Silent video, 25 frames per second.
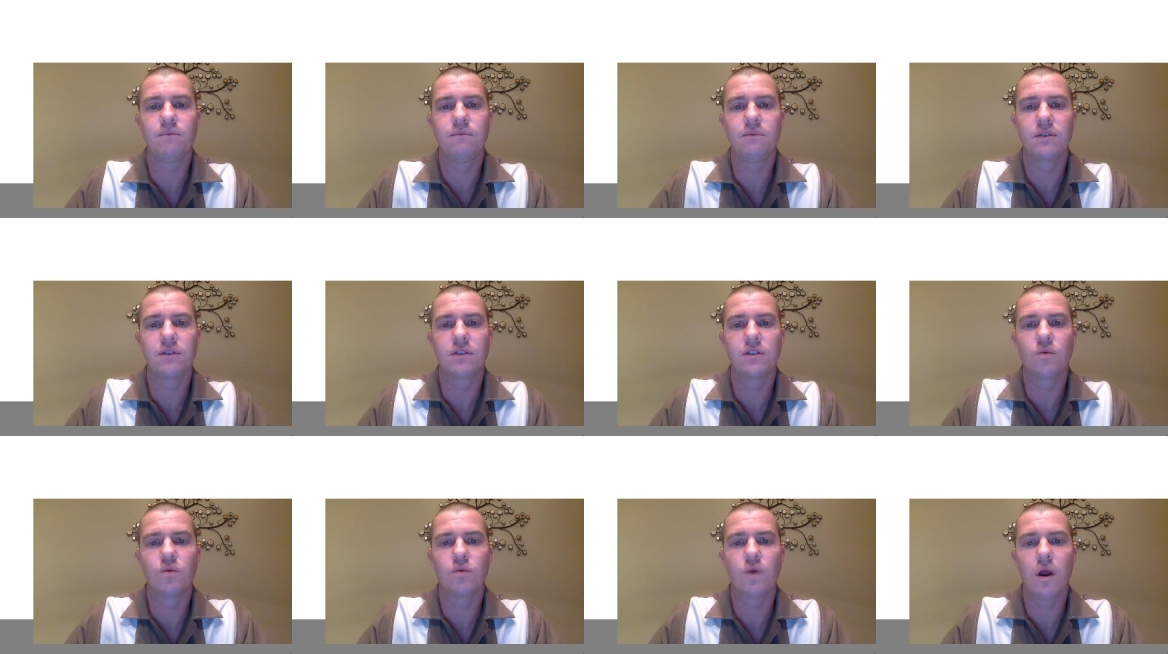
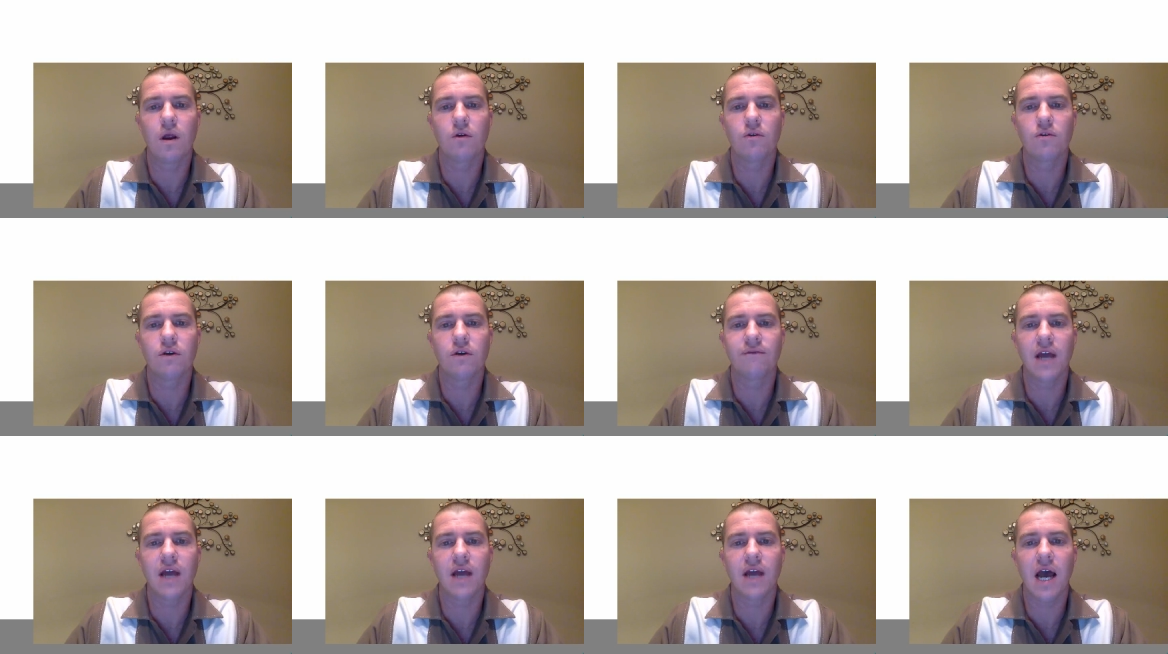square root
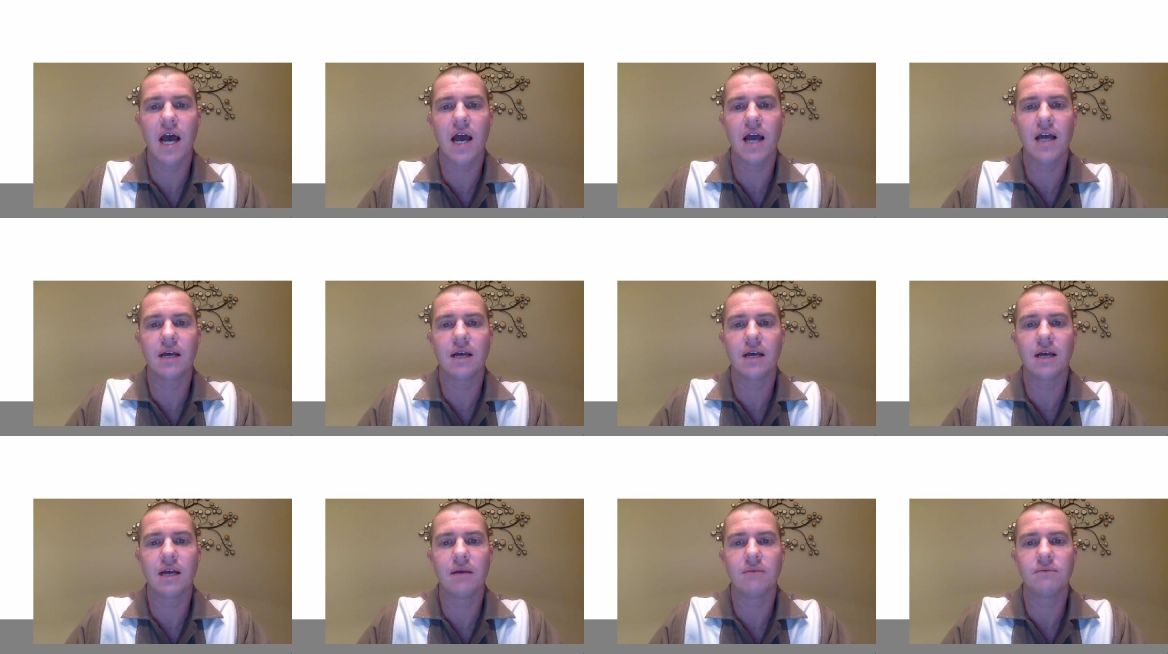of
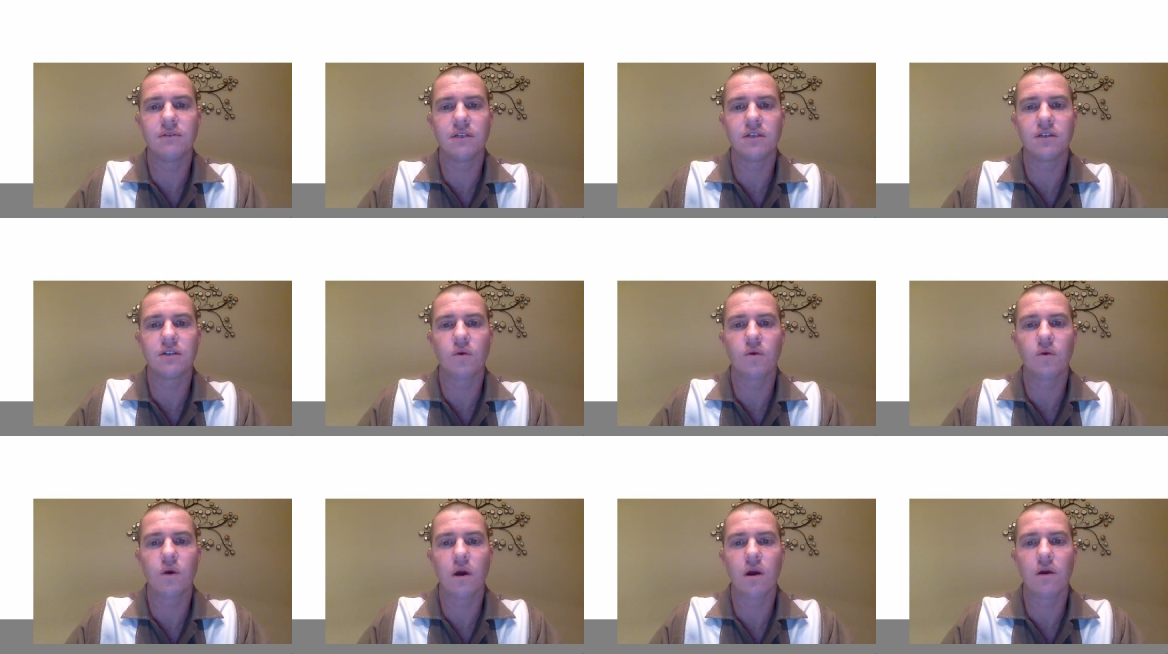9 times the
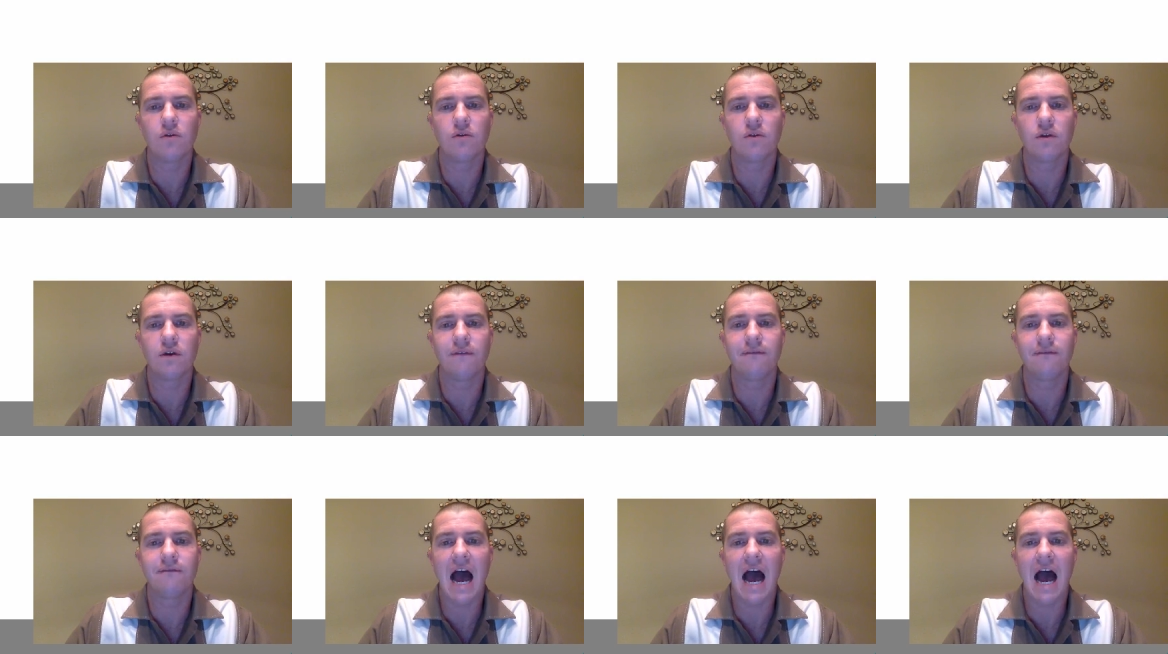square root
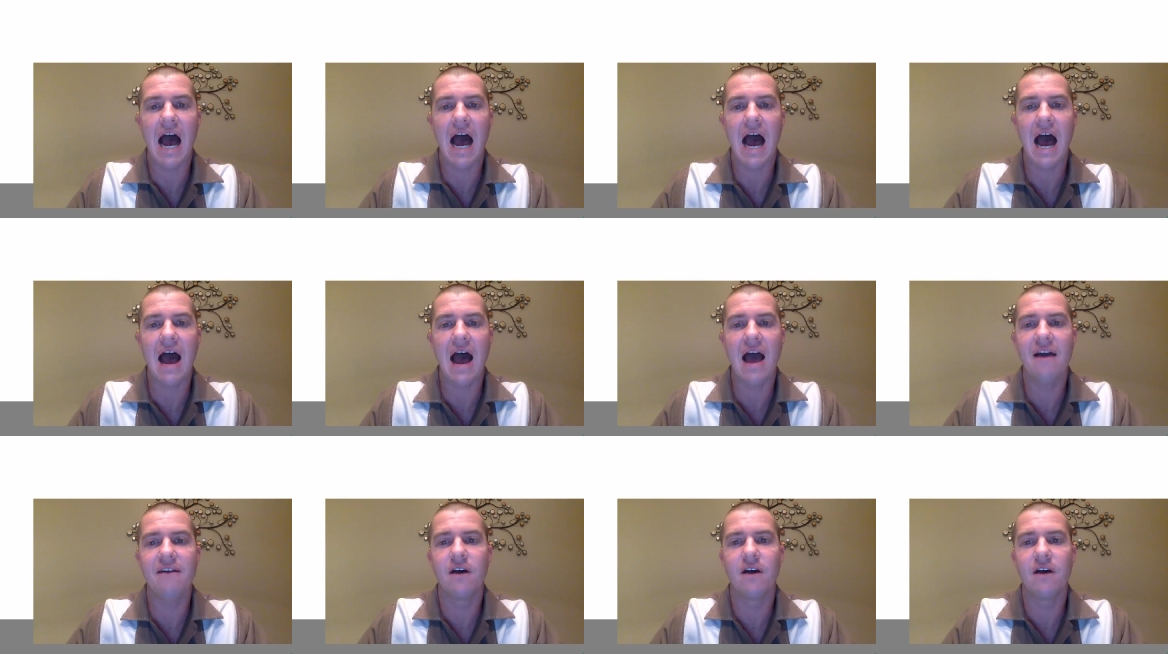of
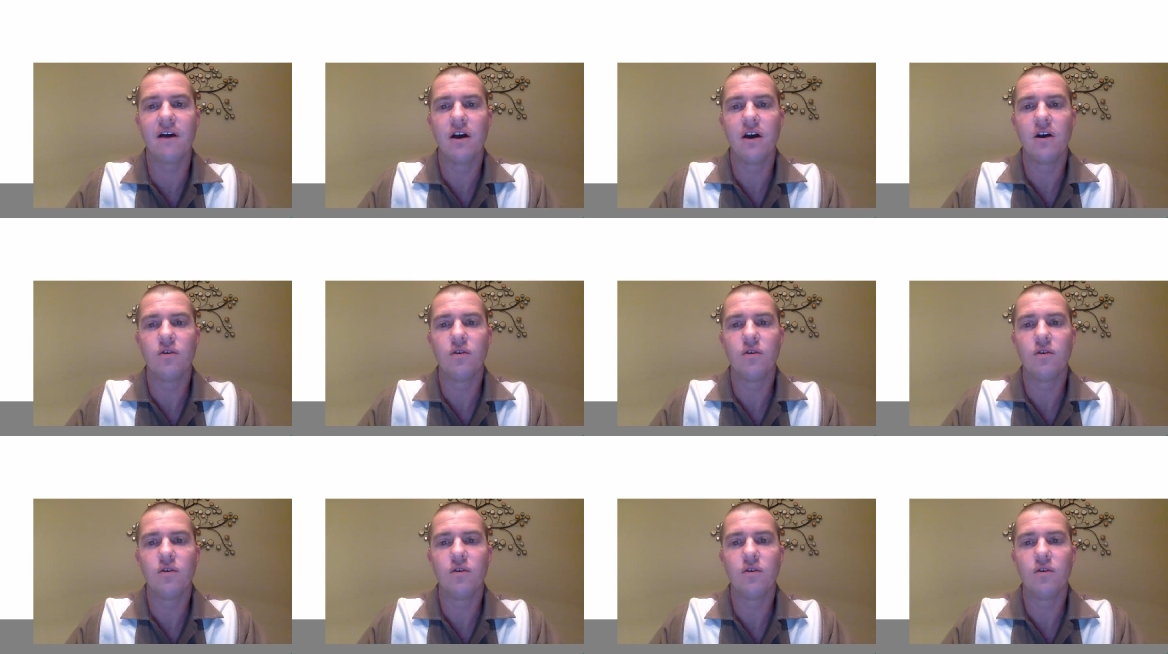5,